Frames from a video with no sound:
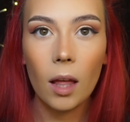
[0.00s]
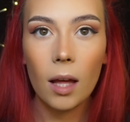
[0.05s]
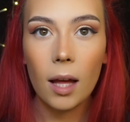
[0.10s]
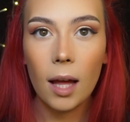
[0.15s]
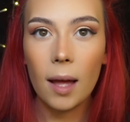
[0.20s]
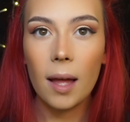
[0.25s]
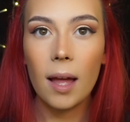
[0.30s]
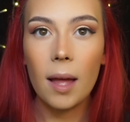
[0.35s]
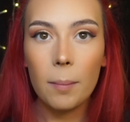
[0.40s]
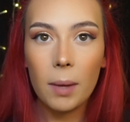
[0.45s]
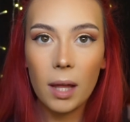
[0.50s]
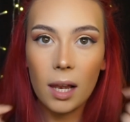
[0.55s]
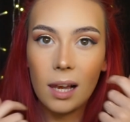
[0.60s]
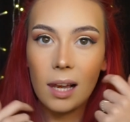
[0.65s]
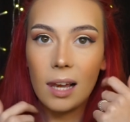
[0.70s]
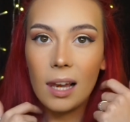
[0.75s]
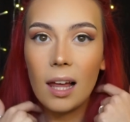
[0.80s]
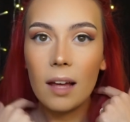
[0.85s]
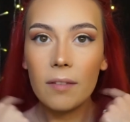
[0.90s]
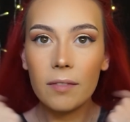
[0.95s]

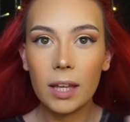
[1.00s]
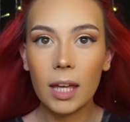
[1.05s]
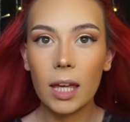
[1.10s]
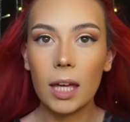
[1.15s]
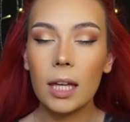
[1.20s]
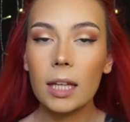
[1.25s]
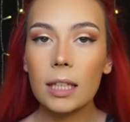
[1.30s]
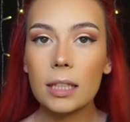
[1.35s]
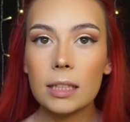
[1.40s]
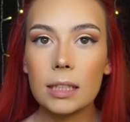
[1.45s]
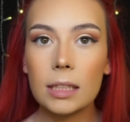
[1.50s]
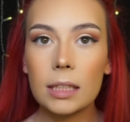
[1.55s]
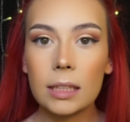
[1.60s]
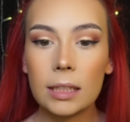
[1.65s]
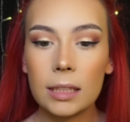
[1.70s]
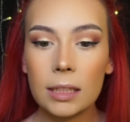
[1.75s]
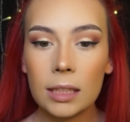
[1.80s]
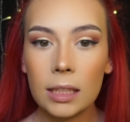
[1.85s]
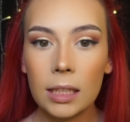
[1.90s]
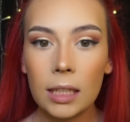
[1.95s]
Loving it.
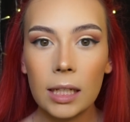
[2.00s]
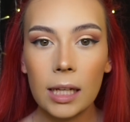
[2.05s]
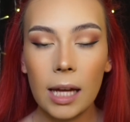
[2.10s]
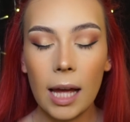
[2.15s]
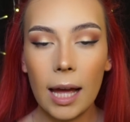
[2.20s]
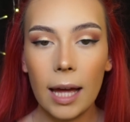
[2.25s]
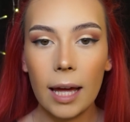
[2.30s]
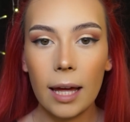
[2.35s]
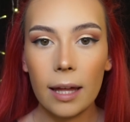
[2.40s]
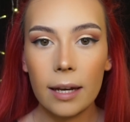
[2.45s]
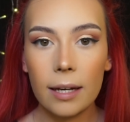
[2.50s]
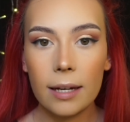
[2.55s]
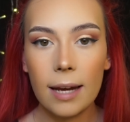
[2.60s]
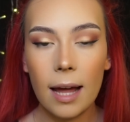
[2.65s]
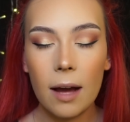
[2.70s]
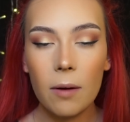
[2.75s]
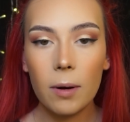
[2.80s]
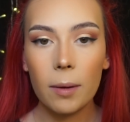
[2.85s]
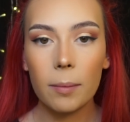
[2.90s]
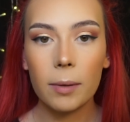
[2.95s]
And
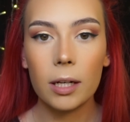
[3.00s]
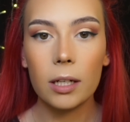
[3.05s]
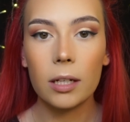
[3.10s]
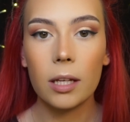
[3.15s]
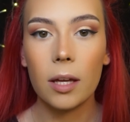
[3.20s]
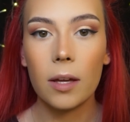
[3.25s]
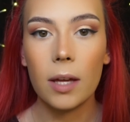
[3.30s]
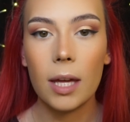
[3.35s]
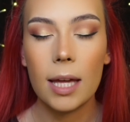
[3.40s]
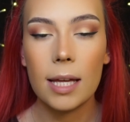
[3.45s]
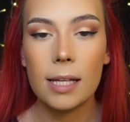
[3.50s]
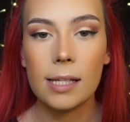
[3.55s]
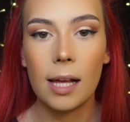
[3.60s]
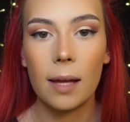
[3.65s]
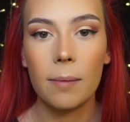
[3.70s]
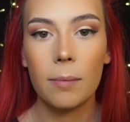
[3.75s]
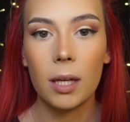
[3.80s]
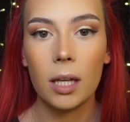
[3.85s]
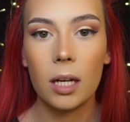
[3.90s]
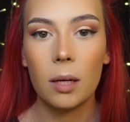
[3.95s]
now what I'm going to do is
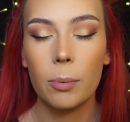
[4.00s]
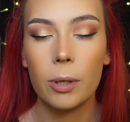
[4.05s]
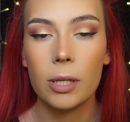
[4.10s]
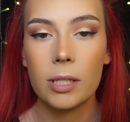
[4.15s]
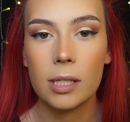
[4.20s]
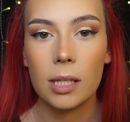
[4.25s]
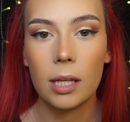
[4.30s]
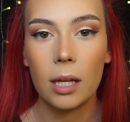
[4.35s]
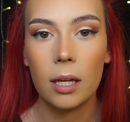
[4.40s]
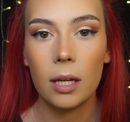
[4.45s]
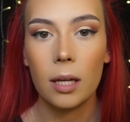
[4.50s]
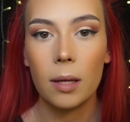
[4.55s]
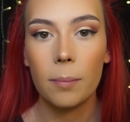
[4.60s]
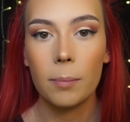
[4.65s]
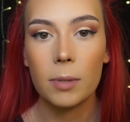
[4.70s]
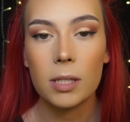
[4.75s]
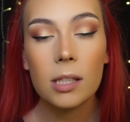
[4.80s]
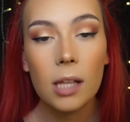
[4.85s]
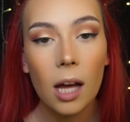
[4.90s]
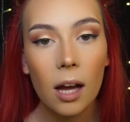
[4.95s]
I'm going to put some
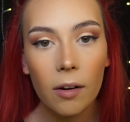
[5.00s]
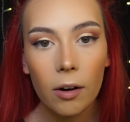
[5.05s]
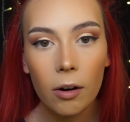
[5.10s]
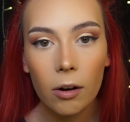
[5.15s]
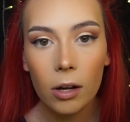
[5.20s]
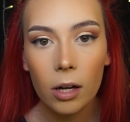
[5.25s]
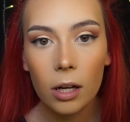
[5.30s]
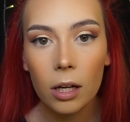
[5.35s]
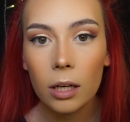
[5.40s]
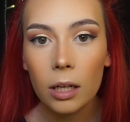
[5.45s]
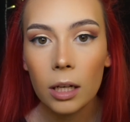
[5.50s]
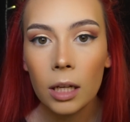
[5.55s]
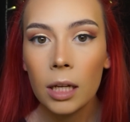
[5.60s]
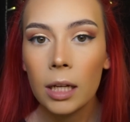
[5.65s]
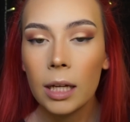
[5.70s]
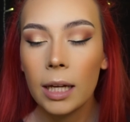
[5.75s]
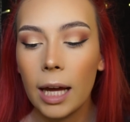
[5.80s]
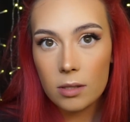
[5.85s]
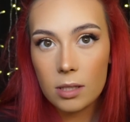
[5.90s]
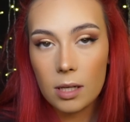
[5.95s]
mascara on.
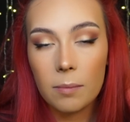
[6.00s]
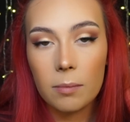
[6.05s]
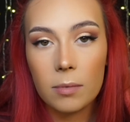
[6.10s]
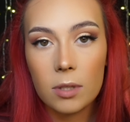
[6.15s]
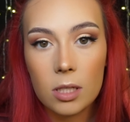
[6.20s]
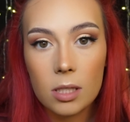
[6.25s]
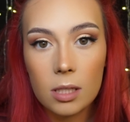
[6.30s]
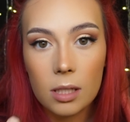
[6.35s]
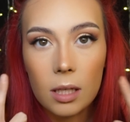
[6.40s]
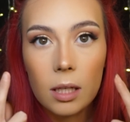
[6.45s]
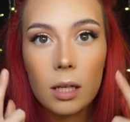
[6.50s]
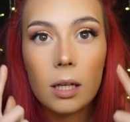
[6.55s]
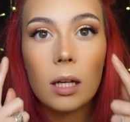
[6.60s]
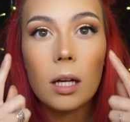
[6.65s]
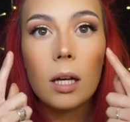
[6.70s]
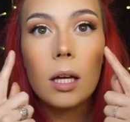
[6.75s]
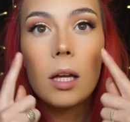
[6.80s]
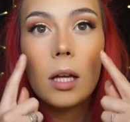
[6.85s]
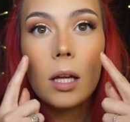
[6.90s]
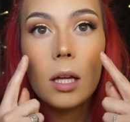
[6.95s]
So I'm just going
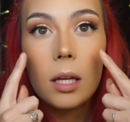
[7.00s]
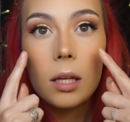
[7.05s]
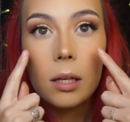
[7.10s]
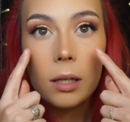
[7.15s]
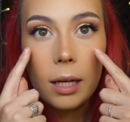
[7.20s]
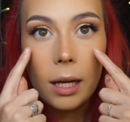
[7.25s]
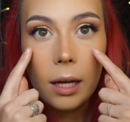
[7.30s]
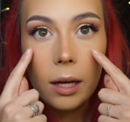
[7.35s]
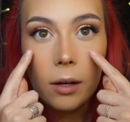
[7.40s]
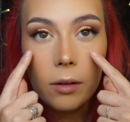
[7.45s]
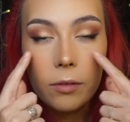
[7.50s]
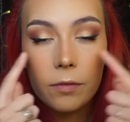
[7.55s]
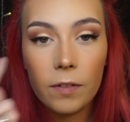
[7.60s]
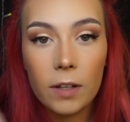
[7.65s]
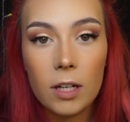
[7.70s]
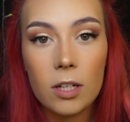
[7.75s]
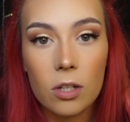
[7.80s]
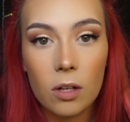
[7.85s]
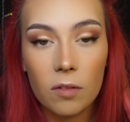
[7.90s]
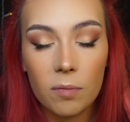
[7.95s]
to now
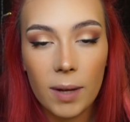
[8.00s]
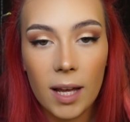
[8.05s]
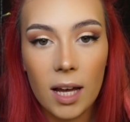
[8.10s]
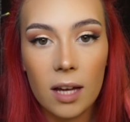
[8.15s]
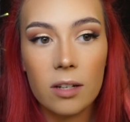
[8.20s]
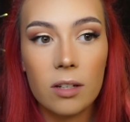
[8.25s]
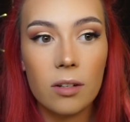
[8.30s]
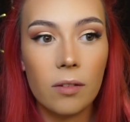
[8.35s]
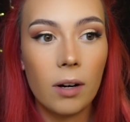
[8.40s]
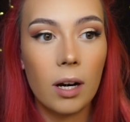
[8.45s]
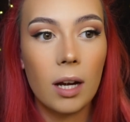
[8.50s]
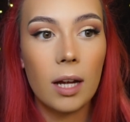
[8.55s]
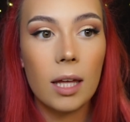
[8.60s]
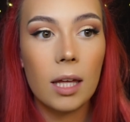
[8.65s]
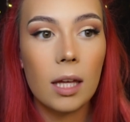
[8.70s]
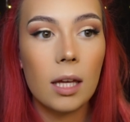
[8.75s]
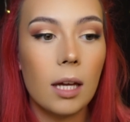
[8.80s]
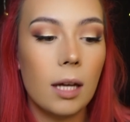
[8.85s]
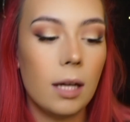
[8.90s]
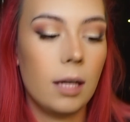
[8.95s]
finish off my under
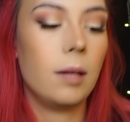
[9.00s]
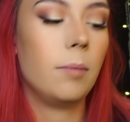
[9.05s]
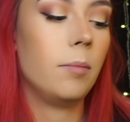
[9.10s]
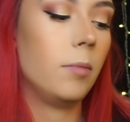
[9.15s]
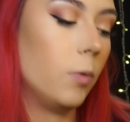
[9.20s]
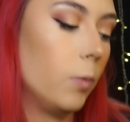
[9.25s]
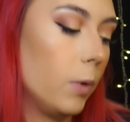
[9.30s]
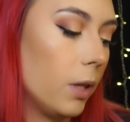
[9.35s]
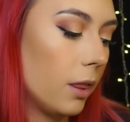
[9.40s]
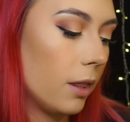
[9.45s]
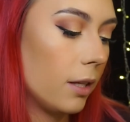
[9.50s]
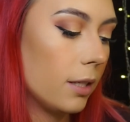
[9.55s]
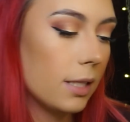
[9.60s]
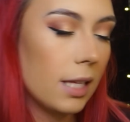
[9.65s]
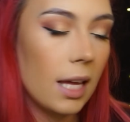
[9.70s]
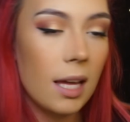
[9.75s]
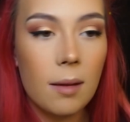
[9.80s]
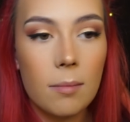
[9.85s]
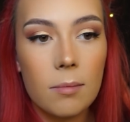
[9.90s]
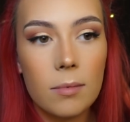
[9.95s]
eye with the
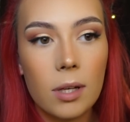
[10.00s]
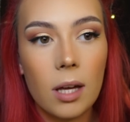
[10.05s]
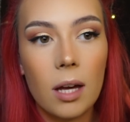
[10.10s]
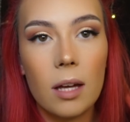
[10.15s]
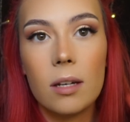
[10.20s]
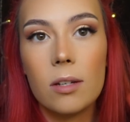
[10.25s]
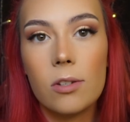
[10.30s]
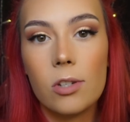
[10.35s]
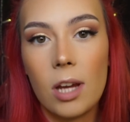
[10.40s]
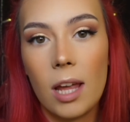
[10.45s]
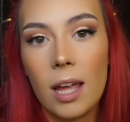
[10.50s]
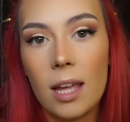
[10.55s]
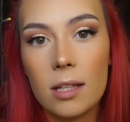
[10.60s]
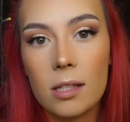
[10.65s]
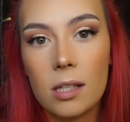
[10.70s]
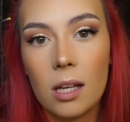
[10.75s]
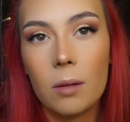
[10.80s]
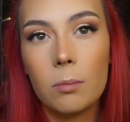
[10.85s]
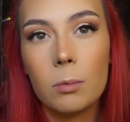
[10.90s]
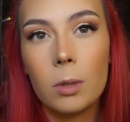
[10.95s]
same kind of shade,
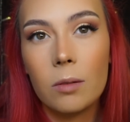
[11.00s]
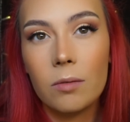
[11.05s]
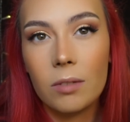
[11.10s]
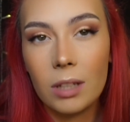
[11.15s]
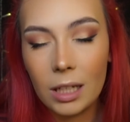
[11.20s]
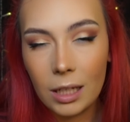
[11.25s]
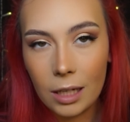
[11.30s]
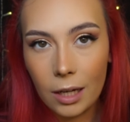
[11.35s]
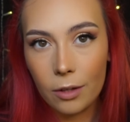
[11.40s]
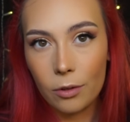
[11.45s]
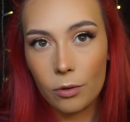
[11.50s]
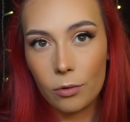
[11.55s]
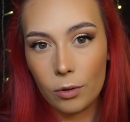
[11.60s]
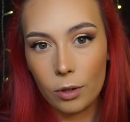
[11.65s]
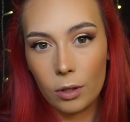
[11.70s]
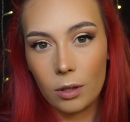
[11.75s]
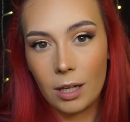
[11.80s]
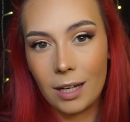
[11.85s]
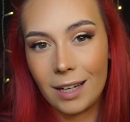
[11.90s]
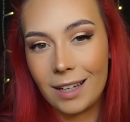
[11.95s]
so I won't really go
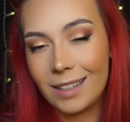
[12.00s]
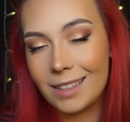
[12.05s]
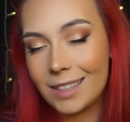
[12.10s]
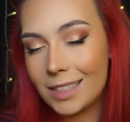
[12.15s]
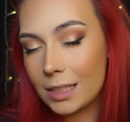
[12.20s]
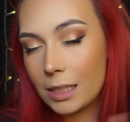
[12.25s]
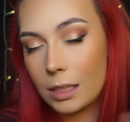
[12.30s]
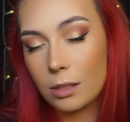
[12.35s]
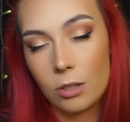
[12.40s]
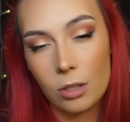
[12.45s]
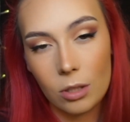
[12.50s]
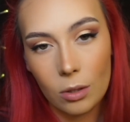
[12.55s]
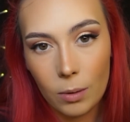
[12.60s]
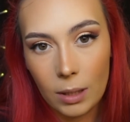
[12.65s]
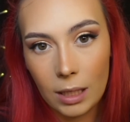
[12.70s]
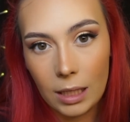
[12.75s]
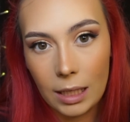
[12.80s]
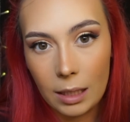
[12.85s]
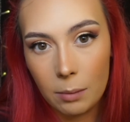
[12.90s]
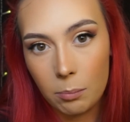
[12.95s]
through that. I'll just
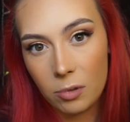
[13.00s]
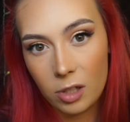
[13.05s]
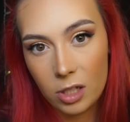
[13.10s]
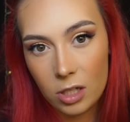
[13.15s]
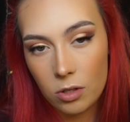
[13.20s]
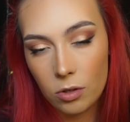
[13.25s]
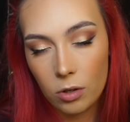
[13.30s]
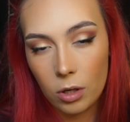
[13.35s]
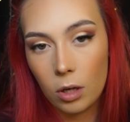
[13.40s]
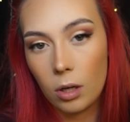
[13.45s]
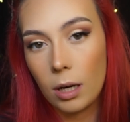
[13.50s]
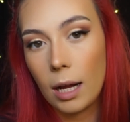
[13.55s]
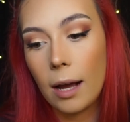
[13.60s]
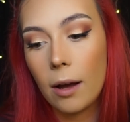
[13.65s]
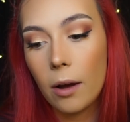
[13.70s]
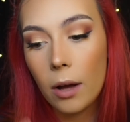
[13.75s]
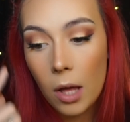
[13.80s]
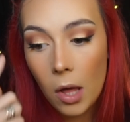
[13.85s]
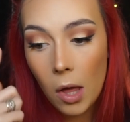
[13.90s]
quickly brush through now.